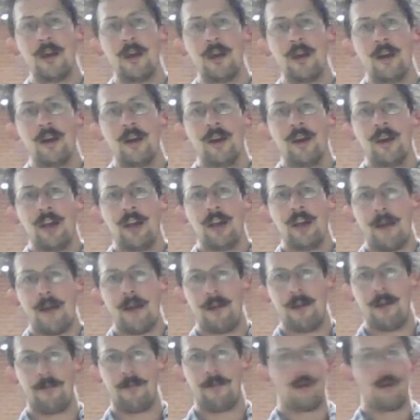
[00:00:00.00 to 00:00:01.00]
Cabernet Franc
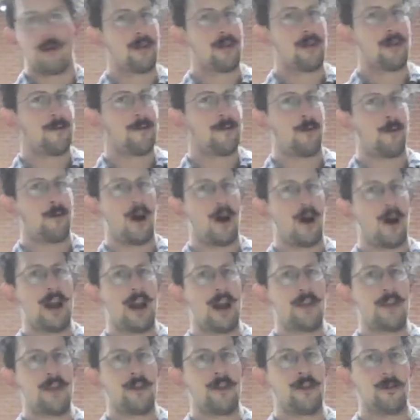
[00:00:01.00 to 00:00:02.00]
is a variety that you're
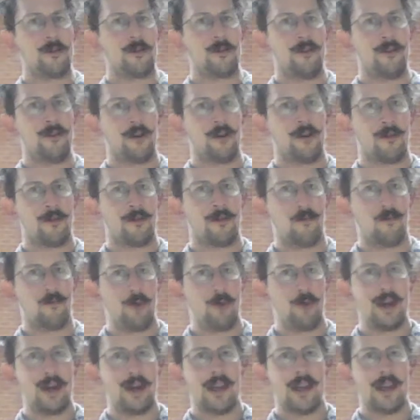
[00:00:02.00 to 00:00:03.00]
not really
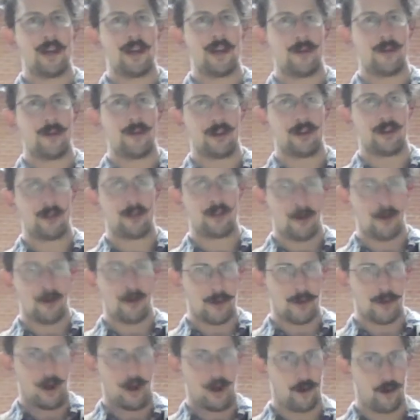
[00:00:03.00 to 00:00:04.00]
going to see all that
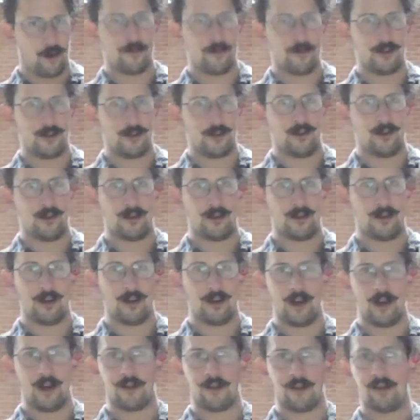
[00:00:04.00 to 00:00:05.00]
often in
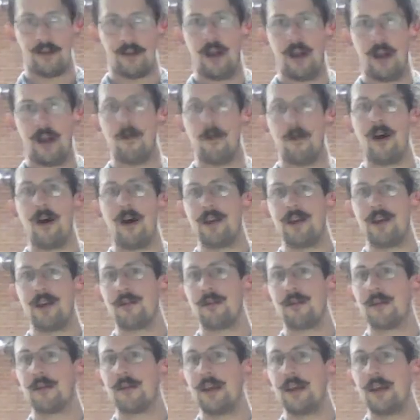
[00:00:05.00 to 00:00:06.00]
Australian wines.
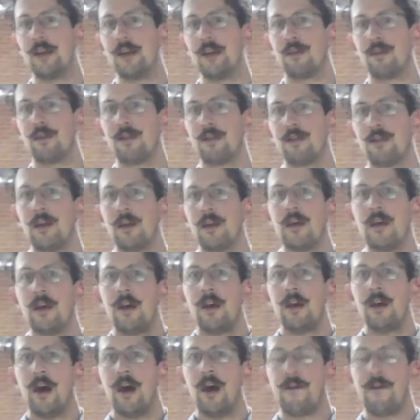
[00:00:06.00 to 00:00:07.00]
It's a
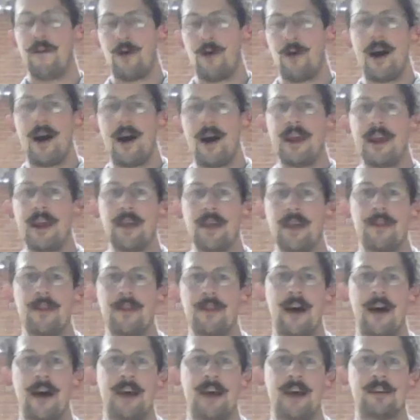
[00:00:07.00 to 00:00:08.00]
variety that
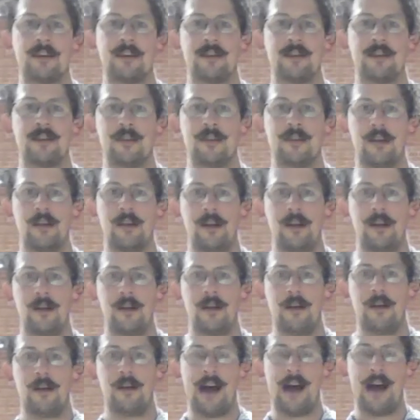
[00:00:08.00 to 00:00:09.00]

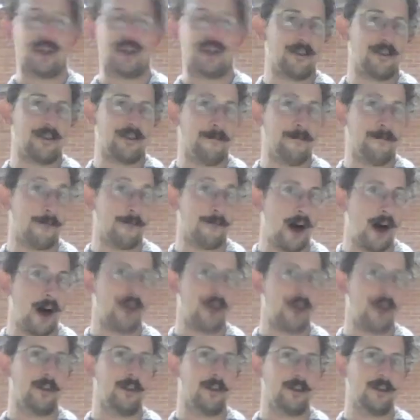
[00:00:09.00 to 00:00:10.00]
actually fathered
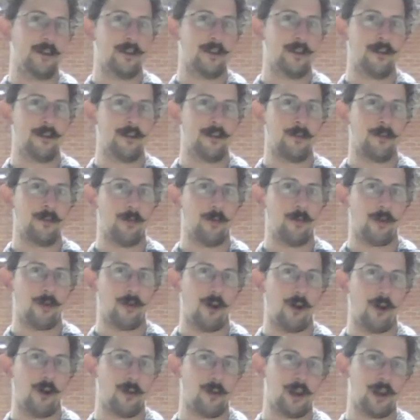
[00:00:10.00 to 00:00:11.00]
the more commonly
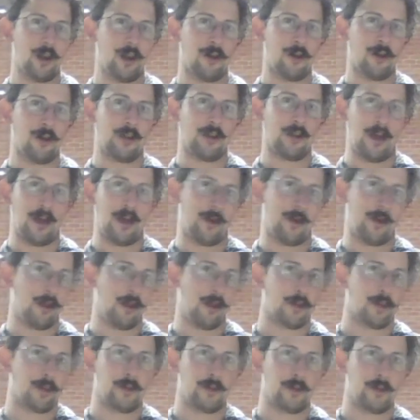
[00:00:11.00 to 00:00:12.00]
known Cabernet
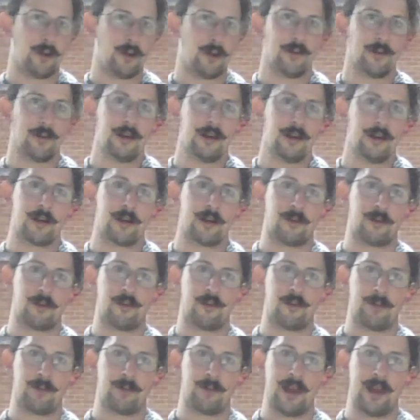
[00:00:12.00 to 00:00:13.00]
Sauvignon, a cross
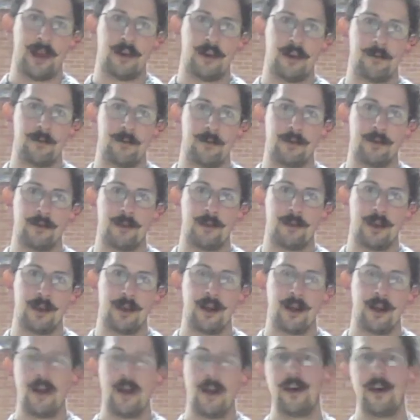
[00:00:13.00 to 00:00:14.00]
blend between
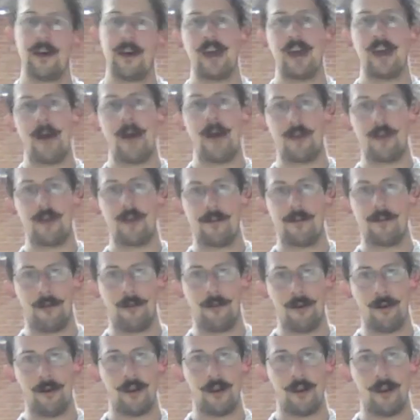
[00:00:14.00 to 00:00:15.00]
Cabernet Franc and
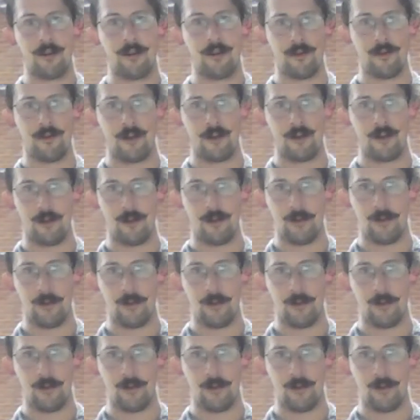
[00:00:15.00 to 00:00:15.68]
Sauvignon Blanc,